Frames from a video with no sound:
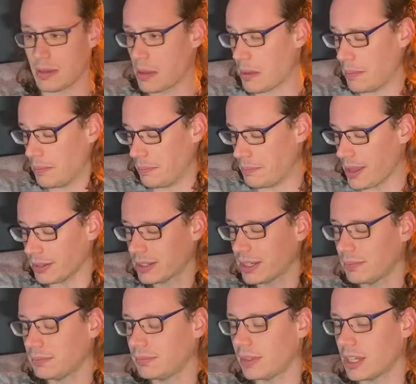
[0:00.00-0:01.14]
Milk
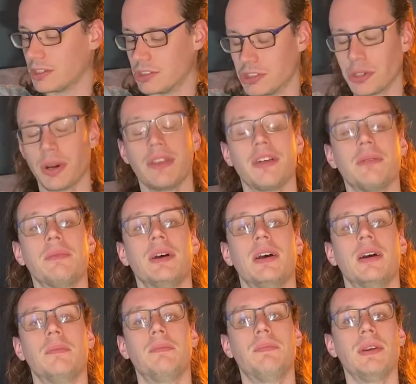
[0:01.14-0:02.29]
them, enjoy them,
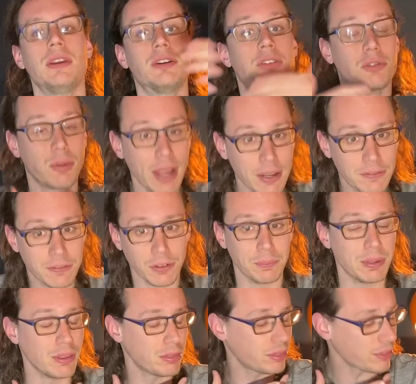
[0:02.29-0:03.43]
be grateful,
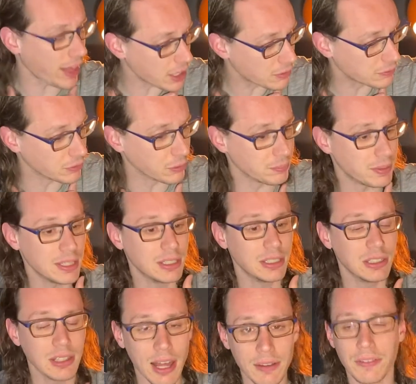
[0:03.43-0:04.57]
be thankful, be
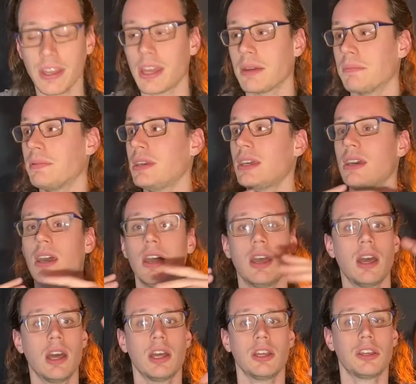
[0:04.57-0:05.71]
loving, be
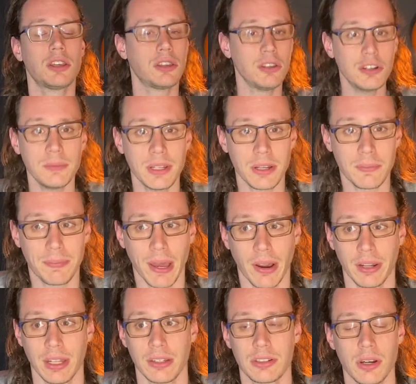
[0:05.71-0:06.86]
human about
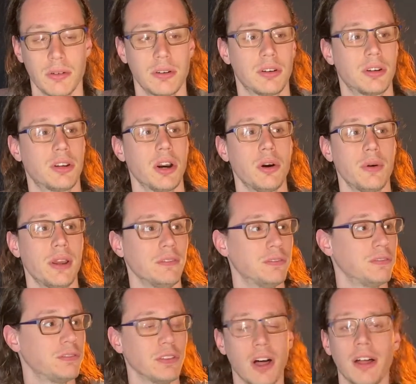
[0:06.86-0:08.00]
it. Don't go and
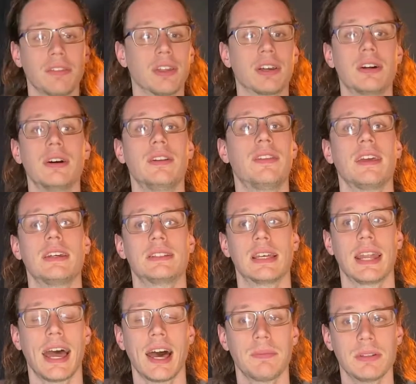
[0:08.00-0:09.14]
flaunt the good things that
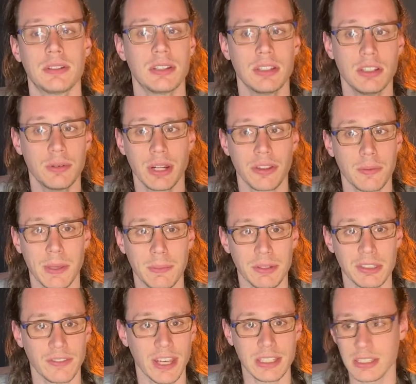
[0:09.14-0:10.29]
happen to you in other people's
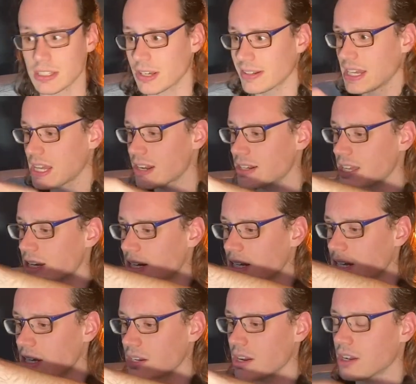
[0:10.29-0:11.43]
faces. Go, Nina, Nina,
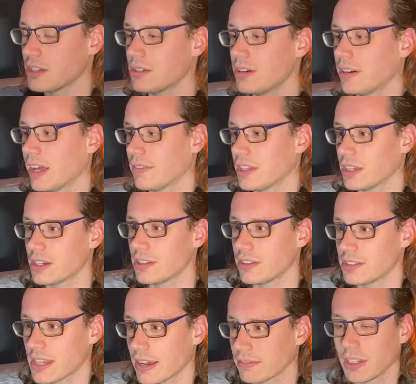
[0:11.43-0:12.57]
Nina, you don't have the good
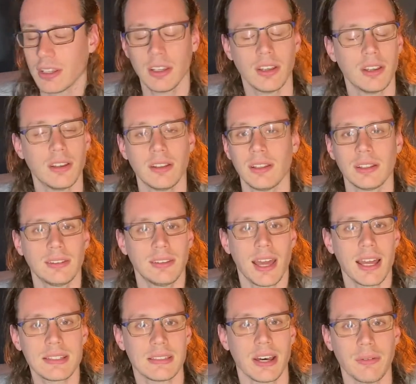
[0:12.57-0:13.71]
stuff.
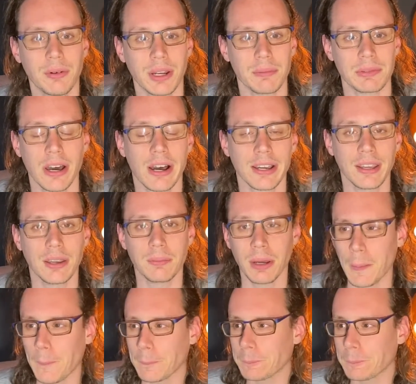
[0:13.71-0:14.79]
That's not what I'm talking about.